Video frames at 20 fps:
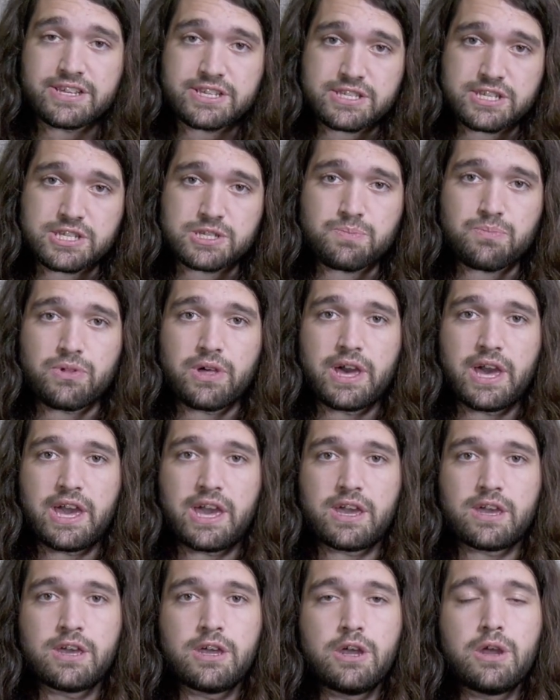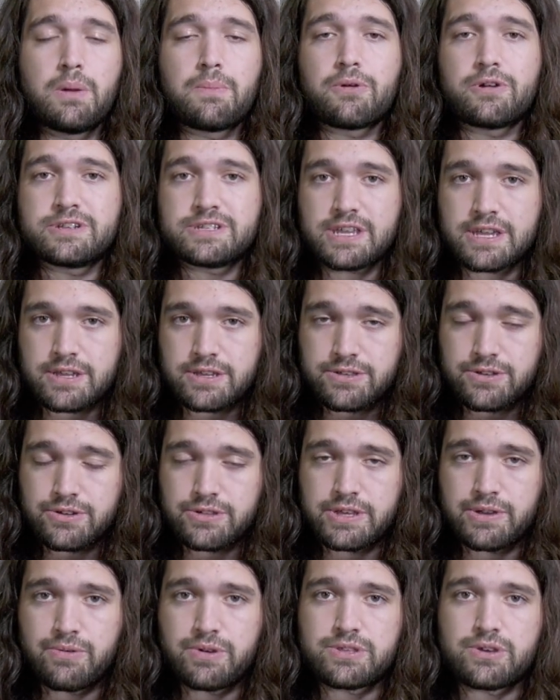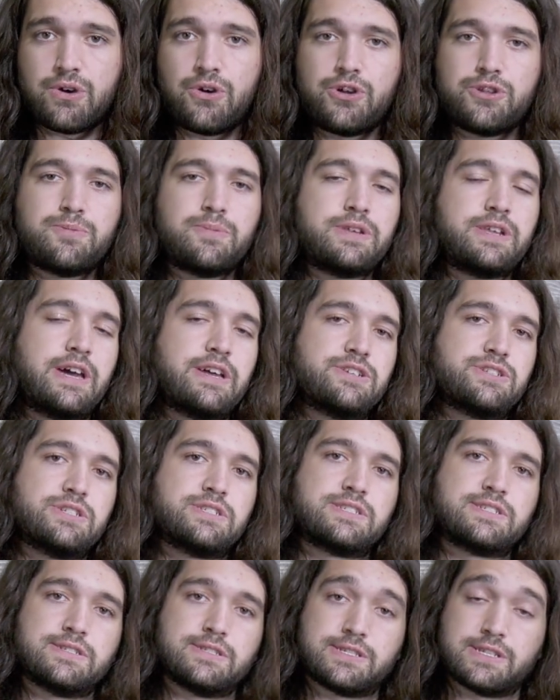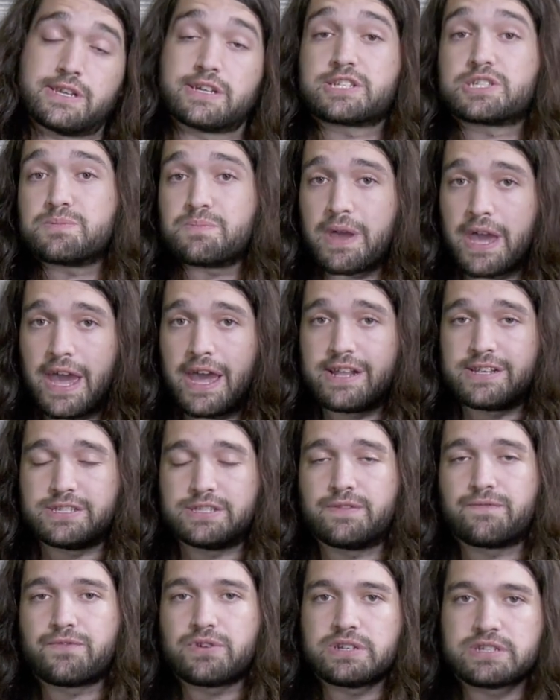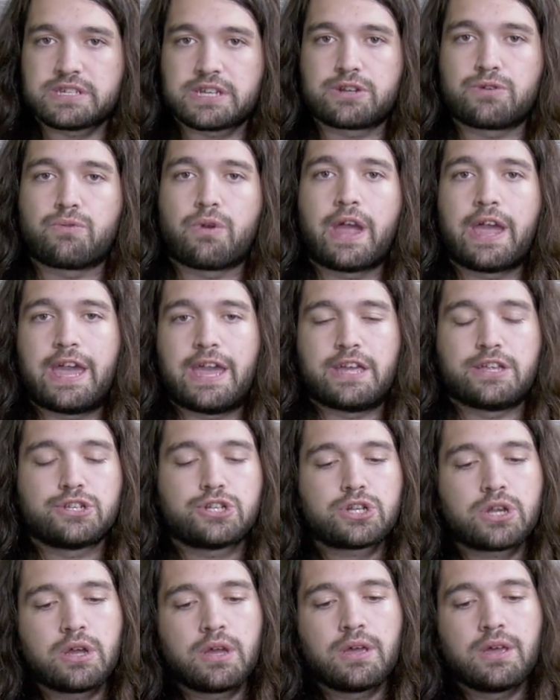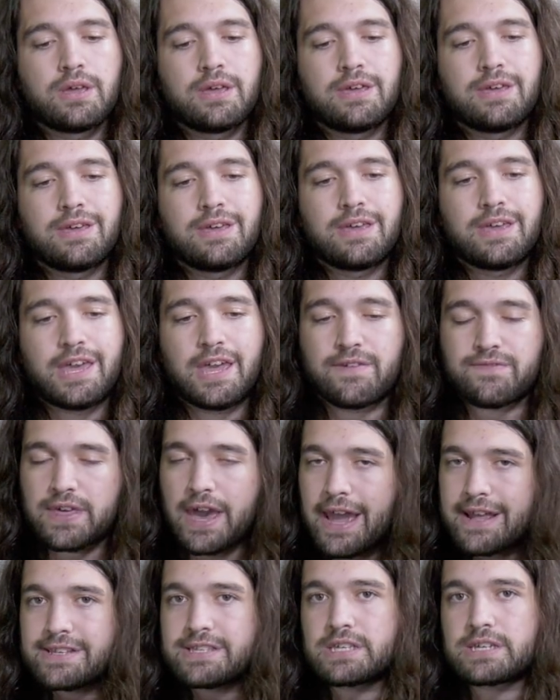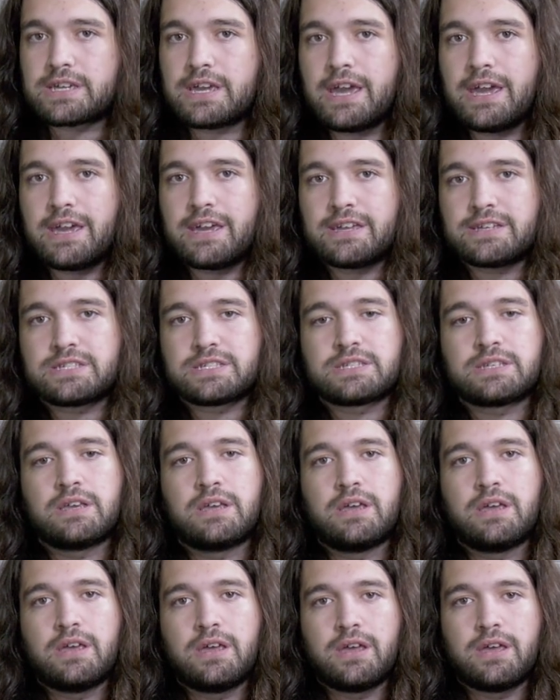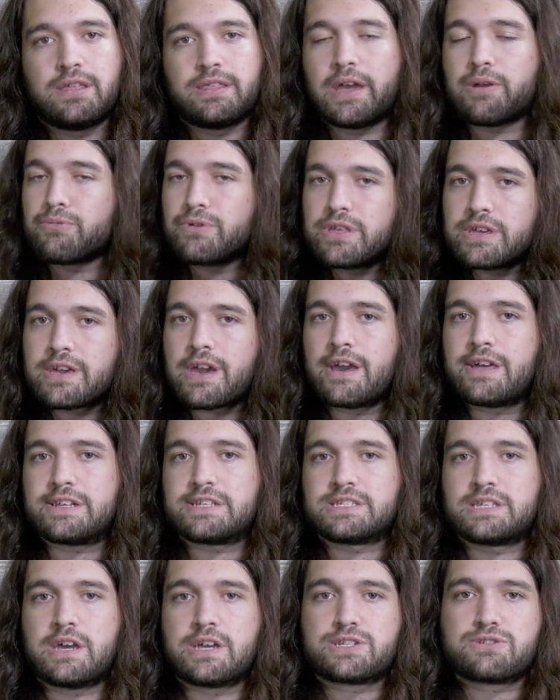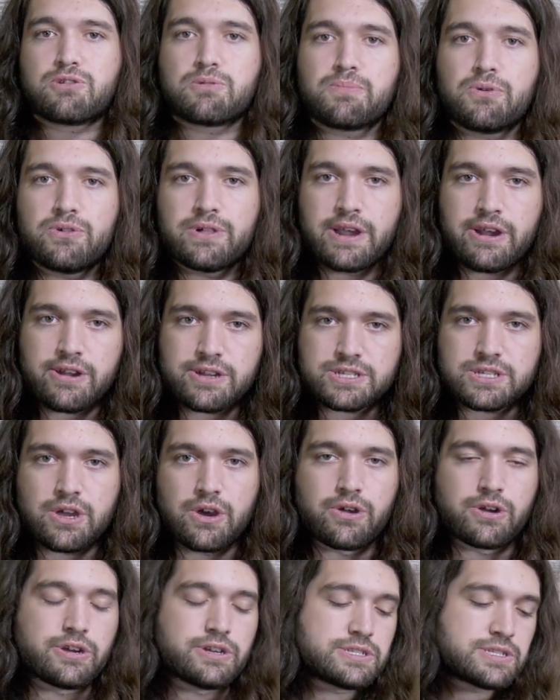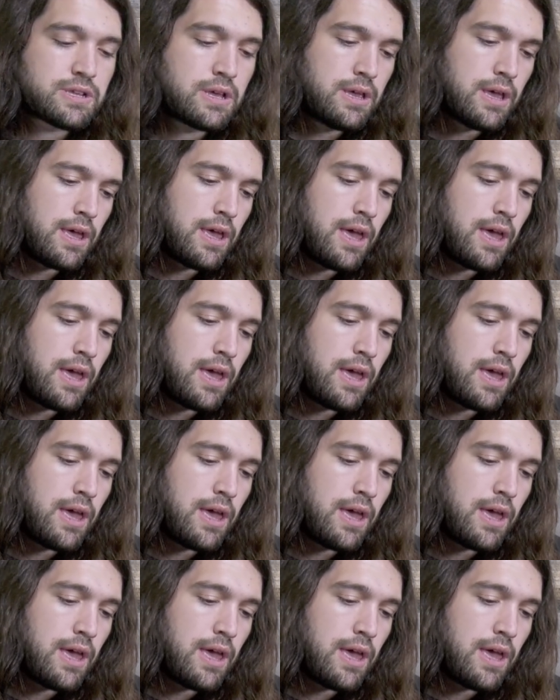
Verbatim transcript: this display, particularly with Ultimate Engine since it expands the FreeSync range. If that's the case, that really kind of sucks for Polaris owners.